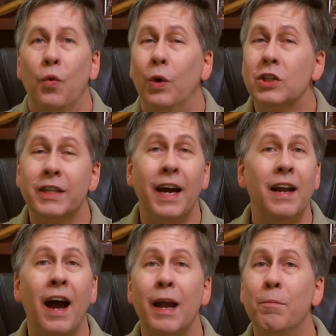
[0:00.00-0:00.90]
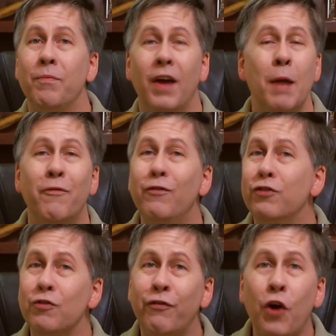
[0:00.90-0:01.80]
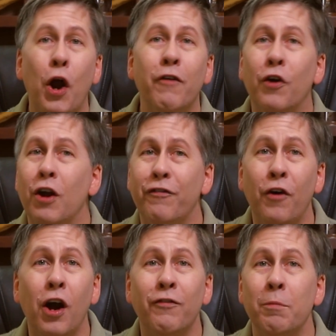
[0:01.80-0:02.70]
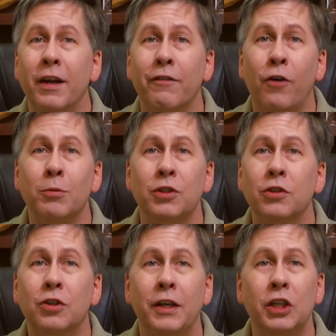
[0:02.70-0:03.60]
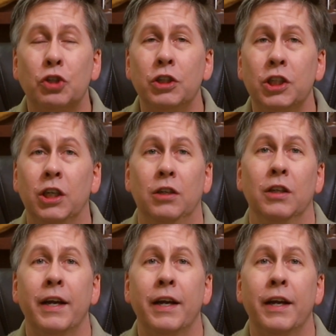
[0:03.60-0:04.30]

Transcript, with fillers: Once again, I am I'm very very far from being a pharmaceutical industry shell.